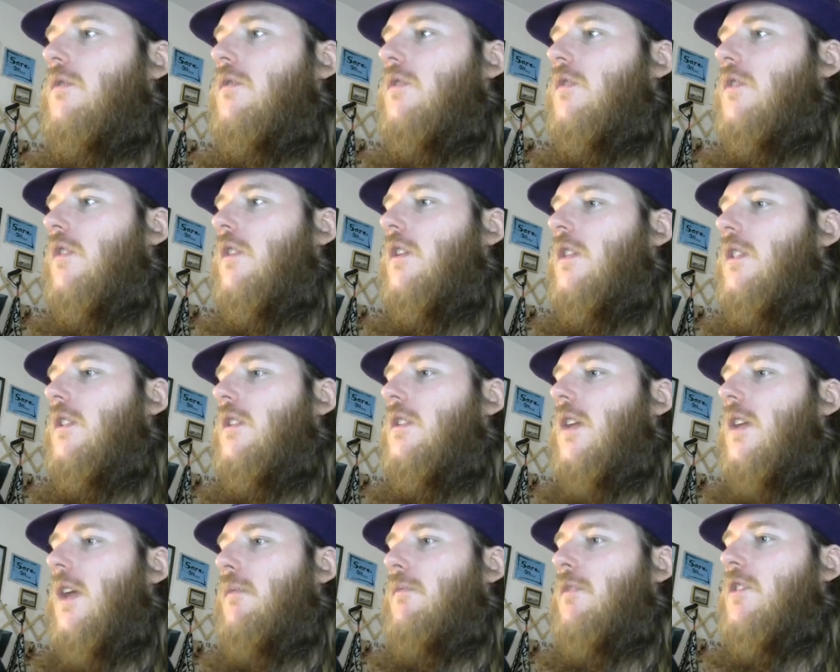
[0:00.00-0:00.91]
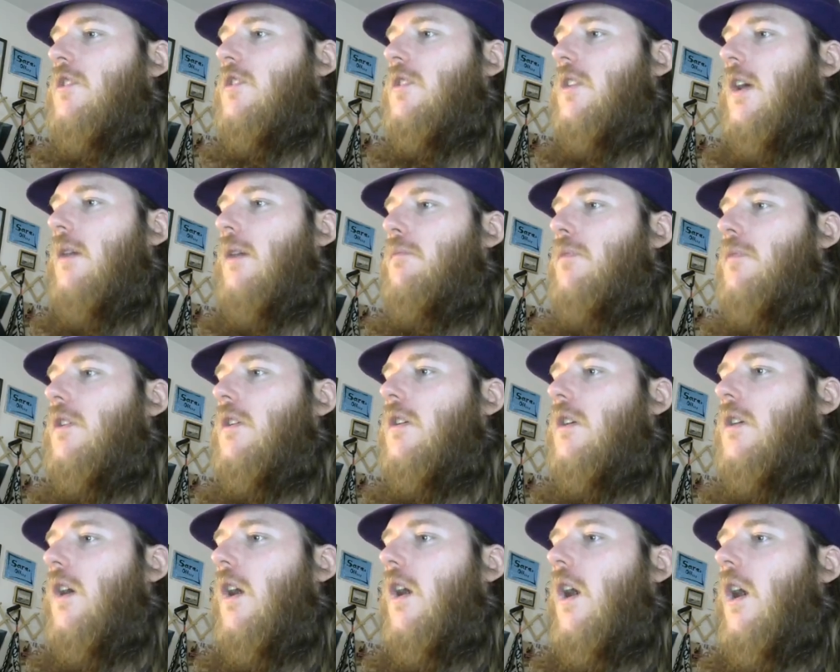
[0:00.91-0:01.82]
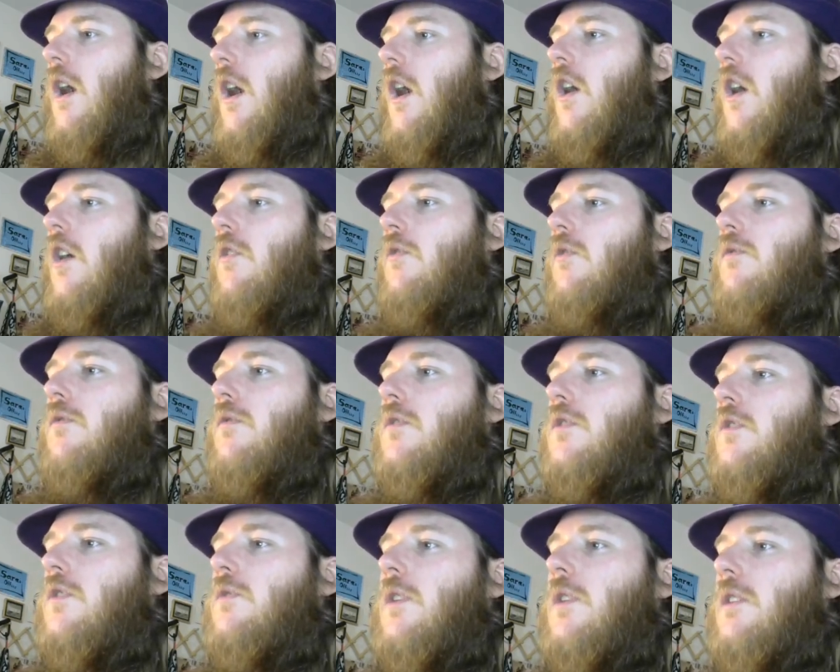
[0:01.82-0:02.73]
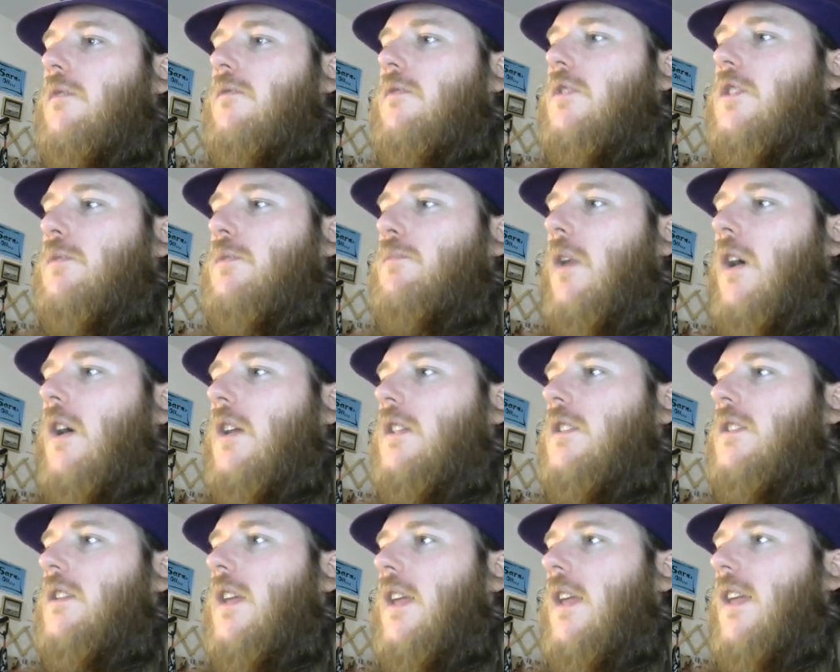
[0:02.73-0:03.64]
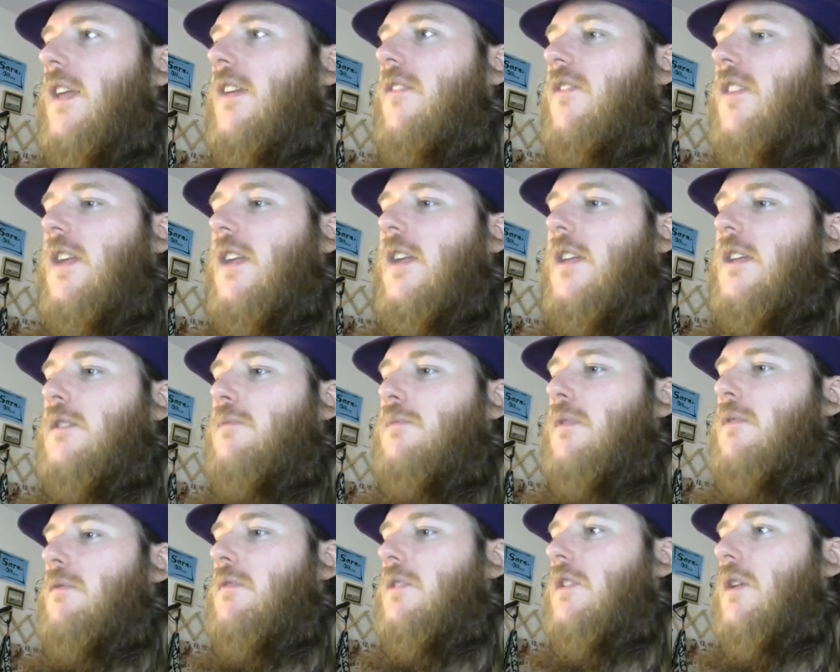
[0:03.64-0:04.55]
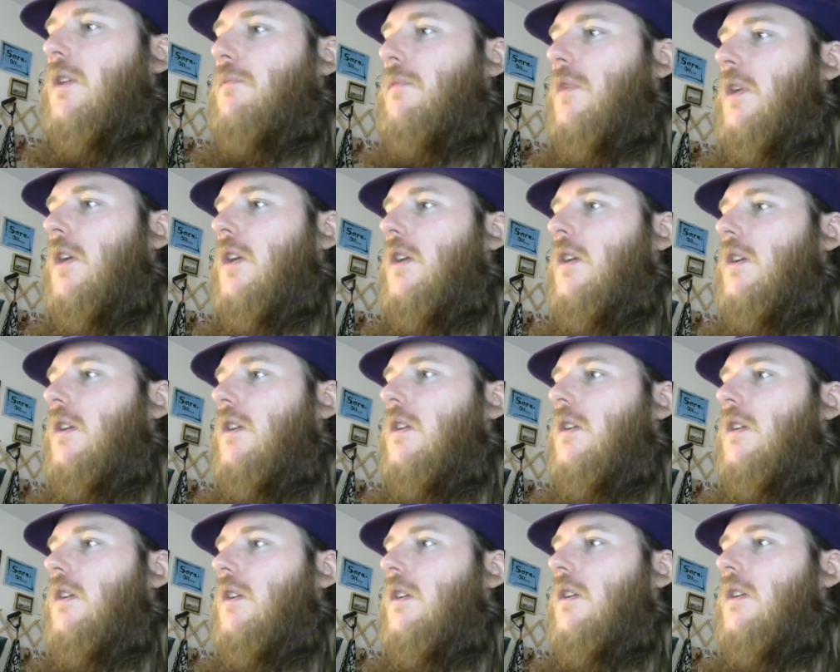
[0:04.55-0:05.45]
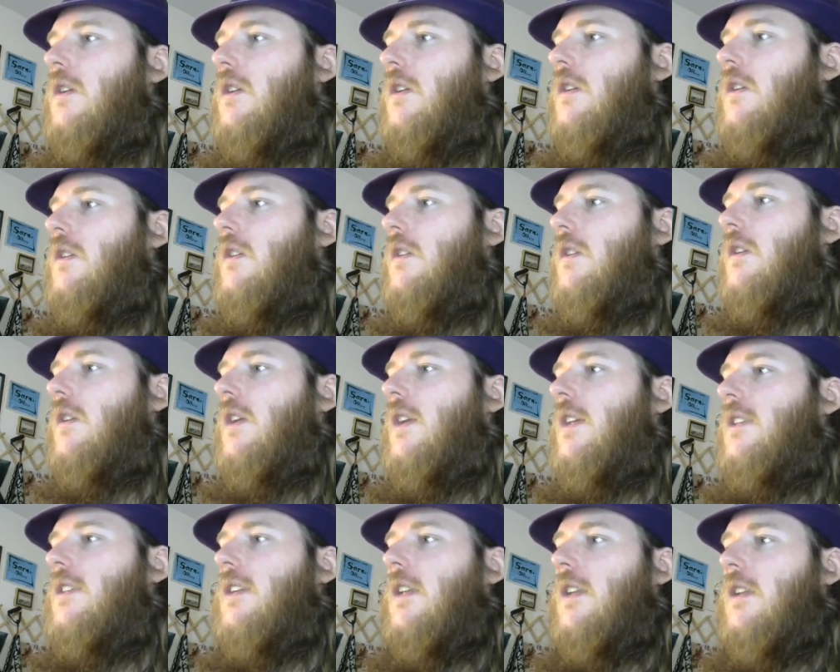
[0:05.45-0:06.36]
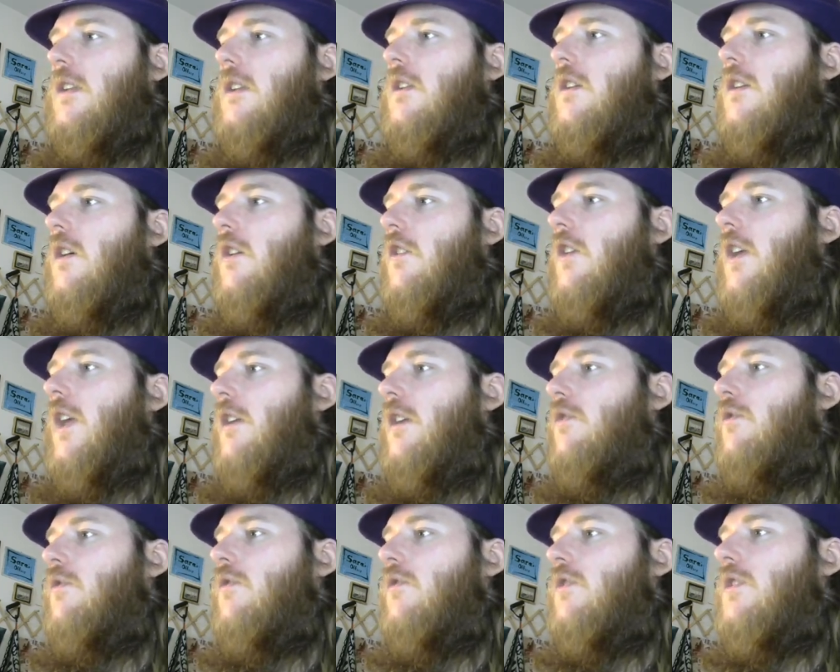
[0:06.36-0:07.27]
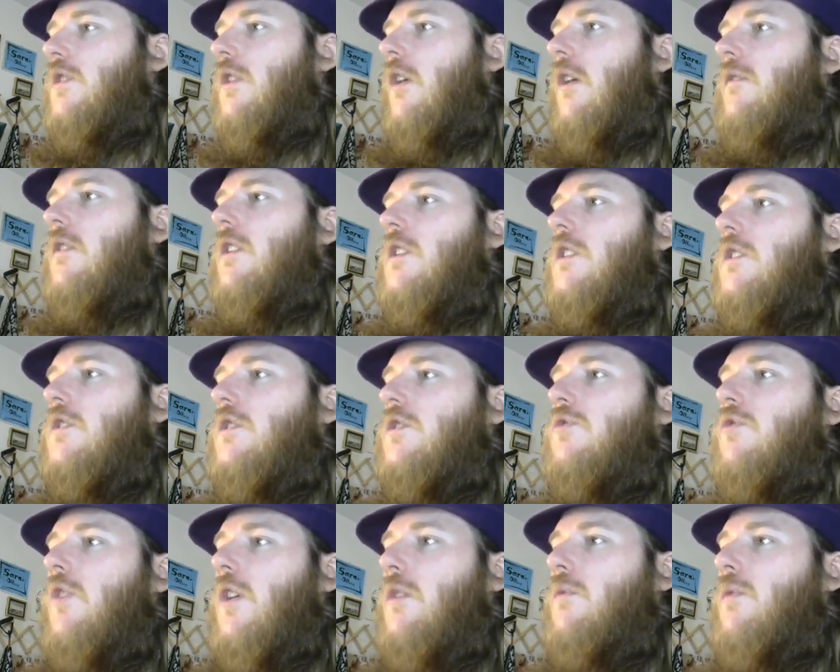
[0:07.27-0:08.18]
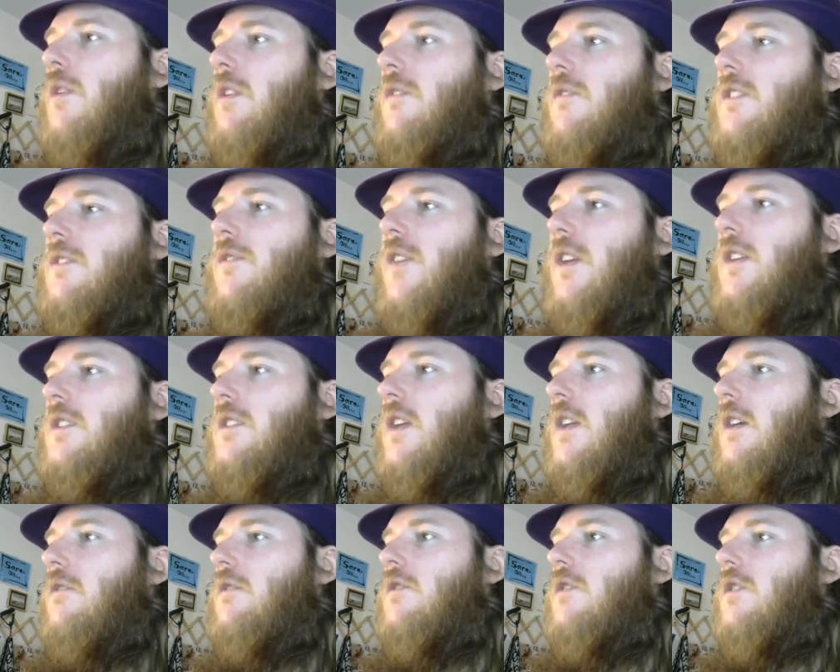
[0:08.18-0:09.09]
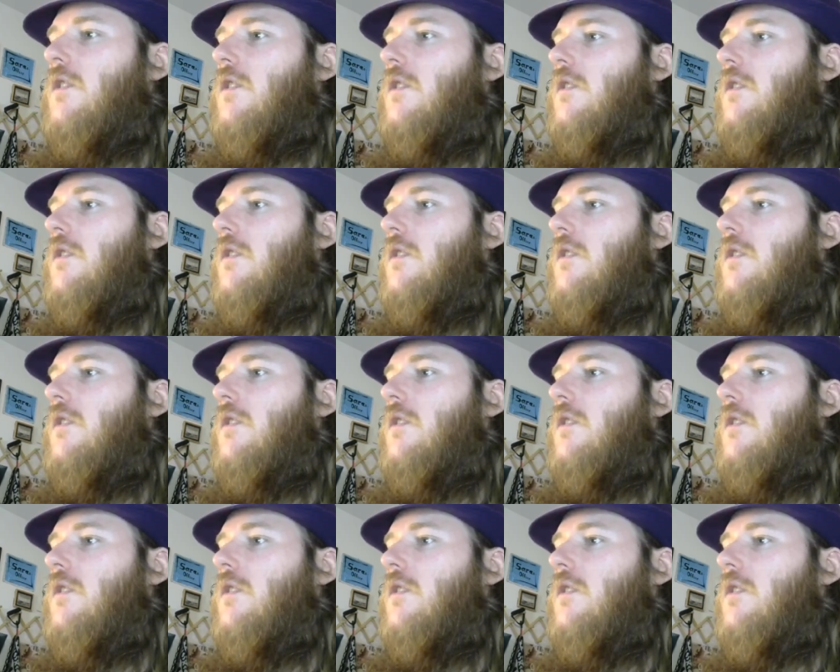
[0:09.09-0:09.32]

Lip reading: During the damage step, I'll do it in response if he hits me with something. He didn't. Okay, cool. So I'm going to destroy one of his face downs.